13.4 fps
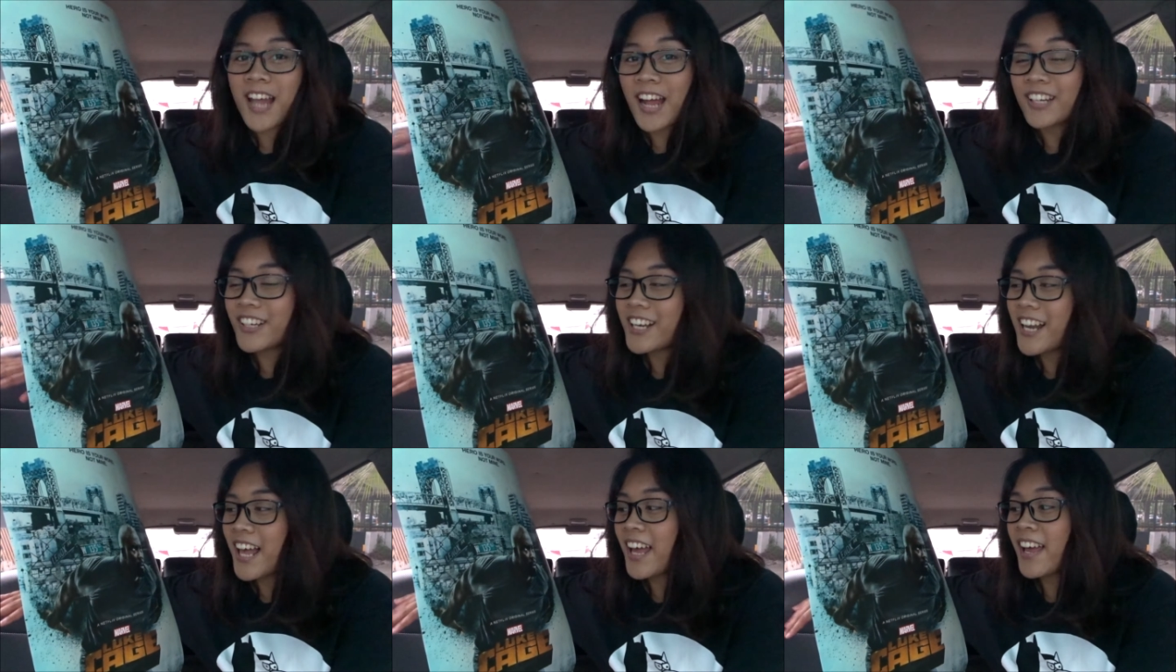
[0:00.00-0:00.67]
Not
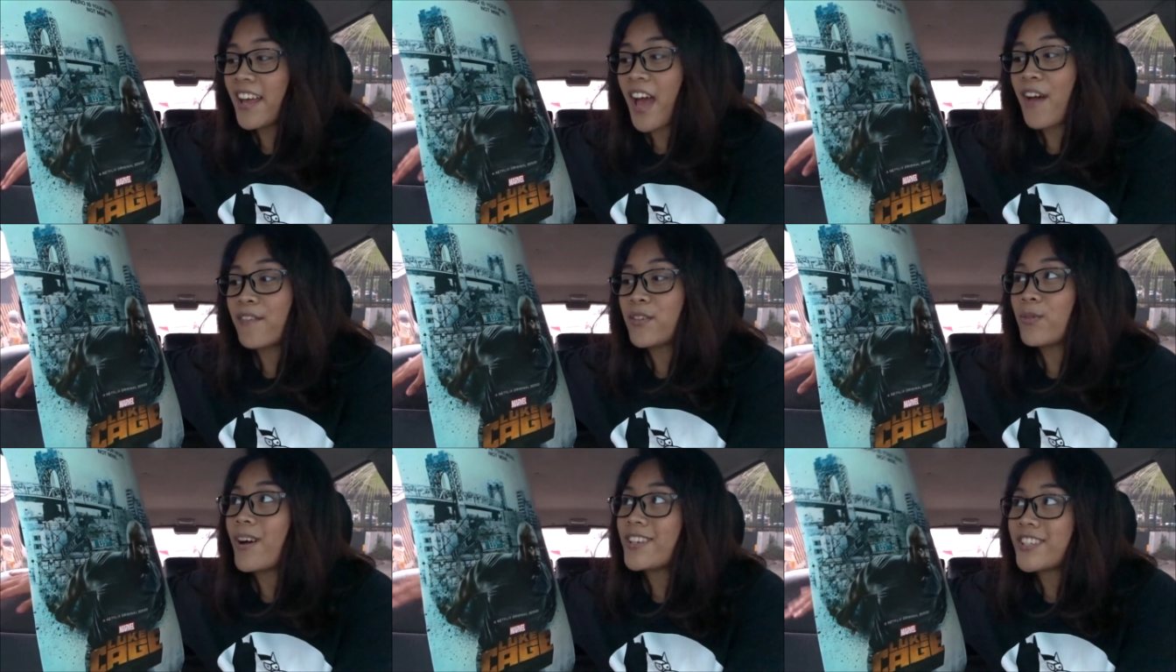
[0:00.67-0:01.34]
gonna lie, I
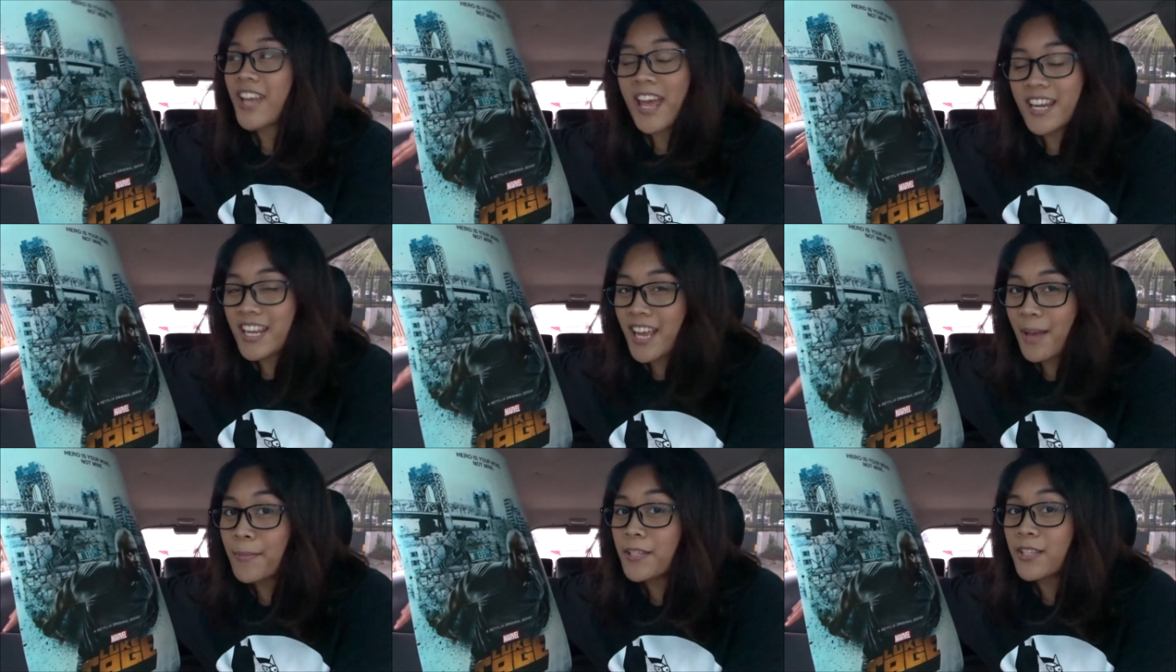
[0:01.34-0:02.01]
haven't watched
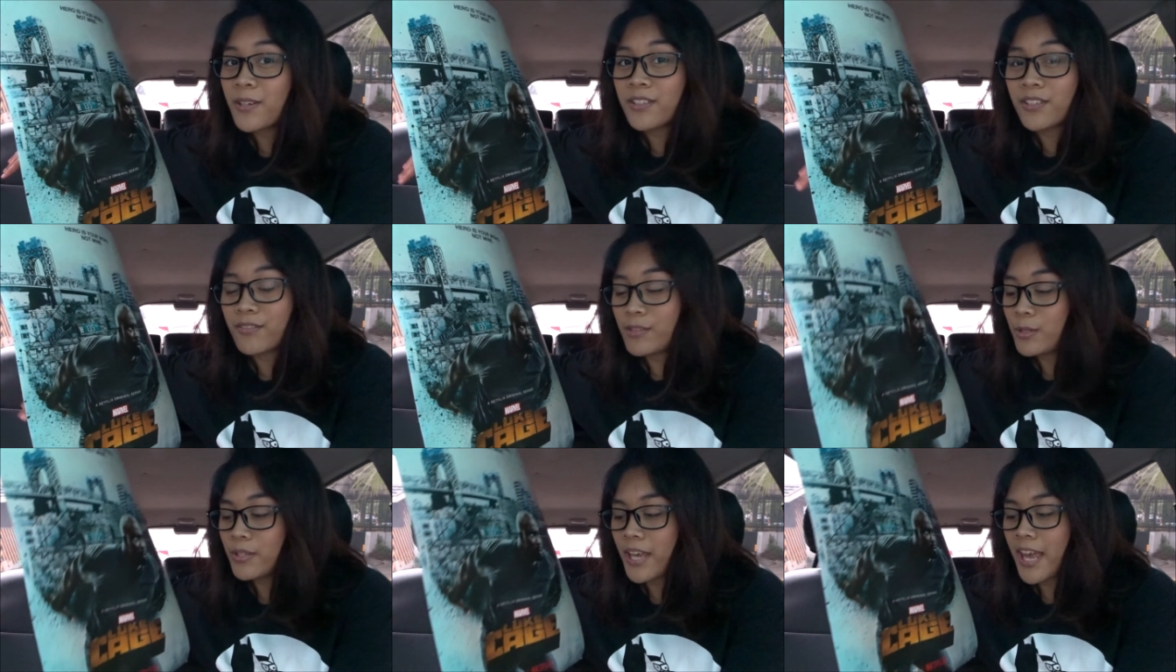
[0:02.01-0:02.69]
any episode of
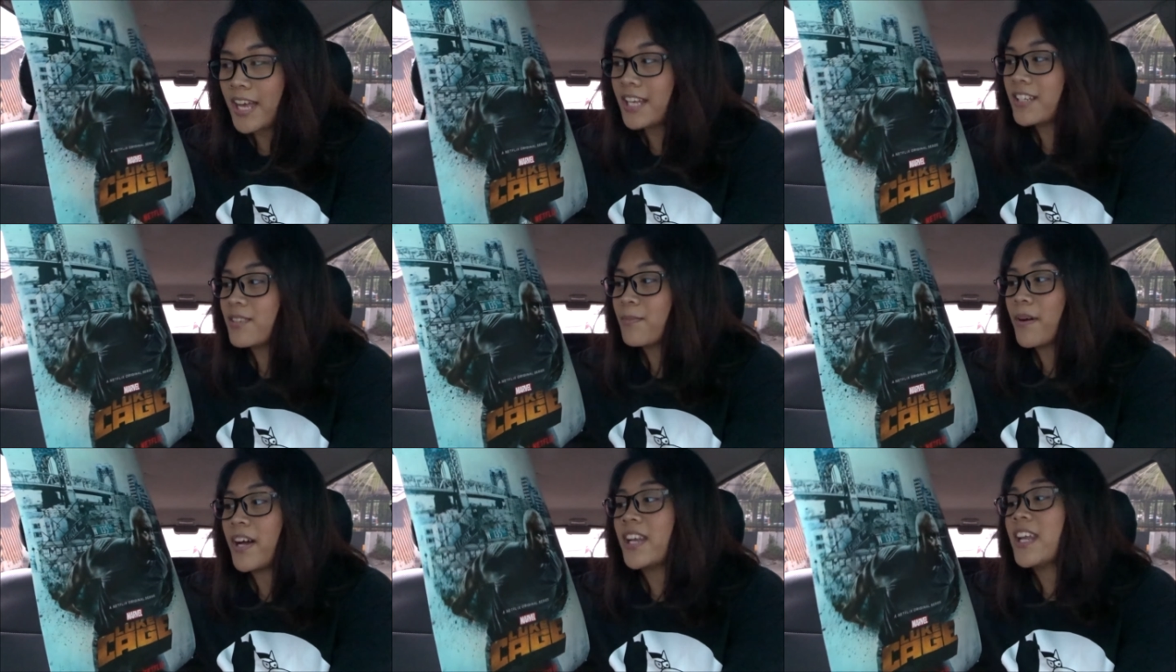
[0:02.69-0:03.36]
Luke Cage,
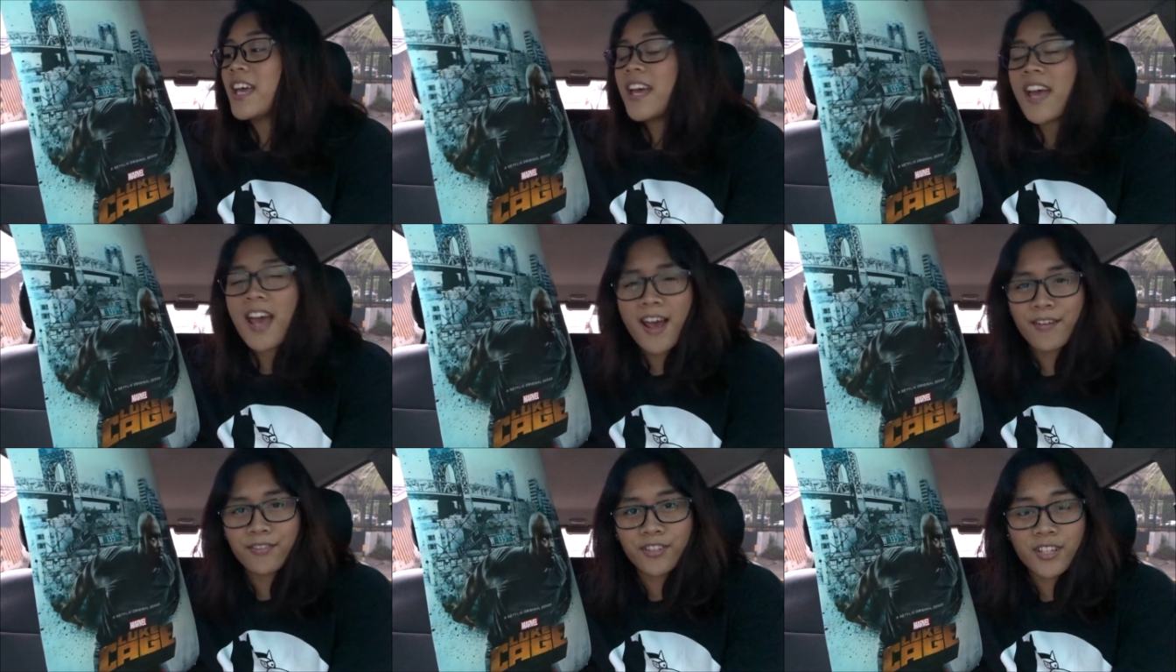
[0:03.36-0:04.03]
but
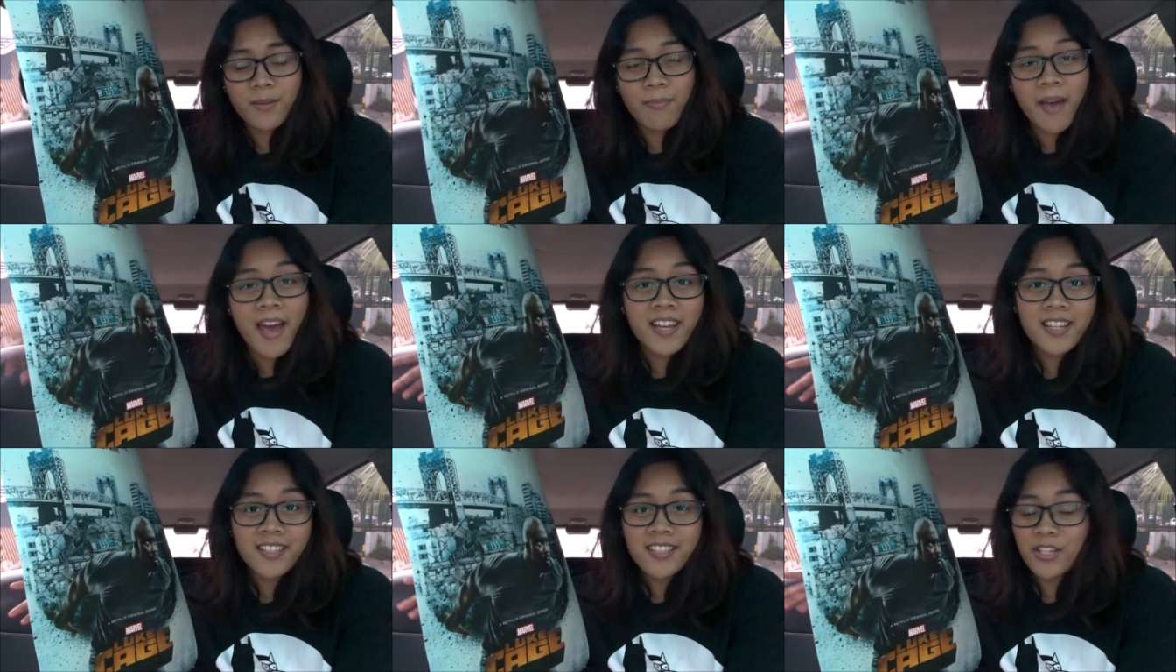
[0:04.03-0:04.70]
after the
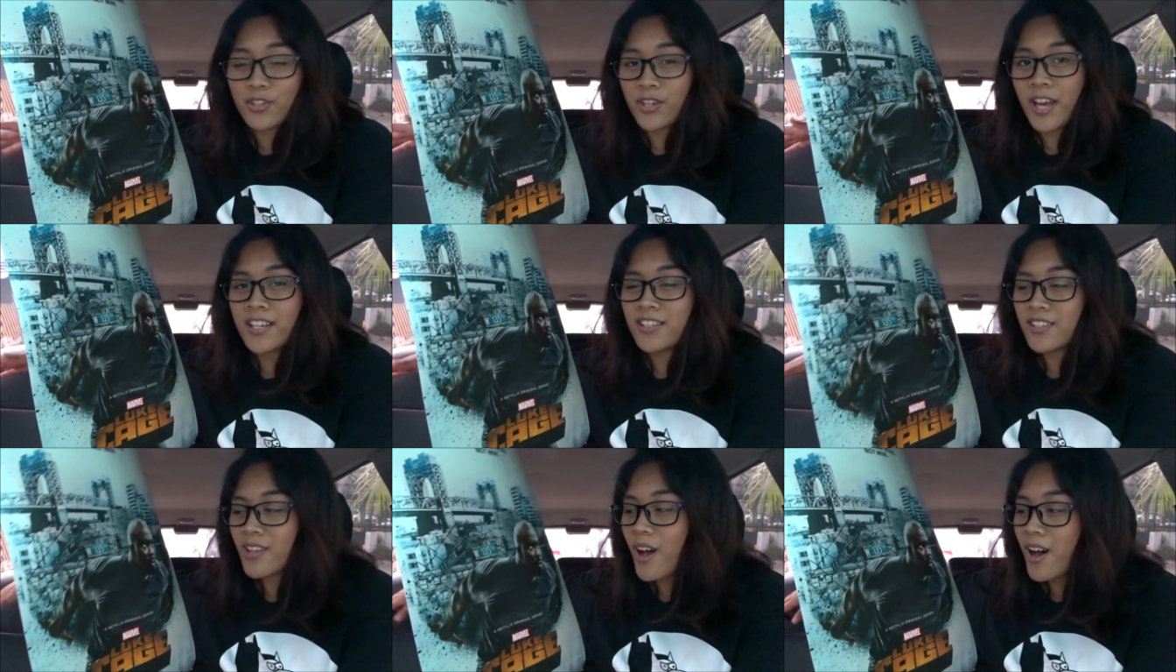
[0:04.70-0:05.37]
panel that you
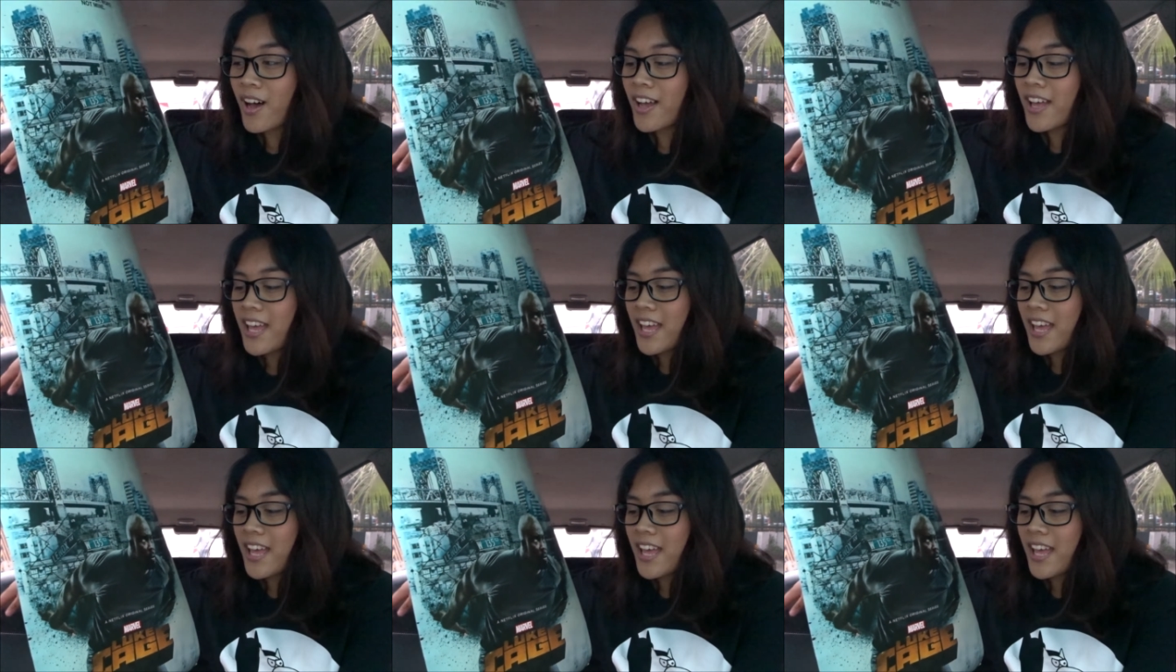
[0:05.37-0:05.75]
guys saw,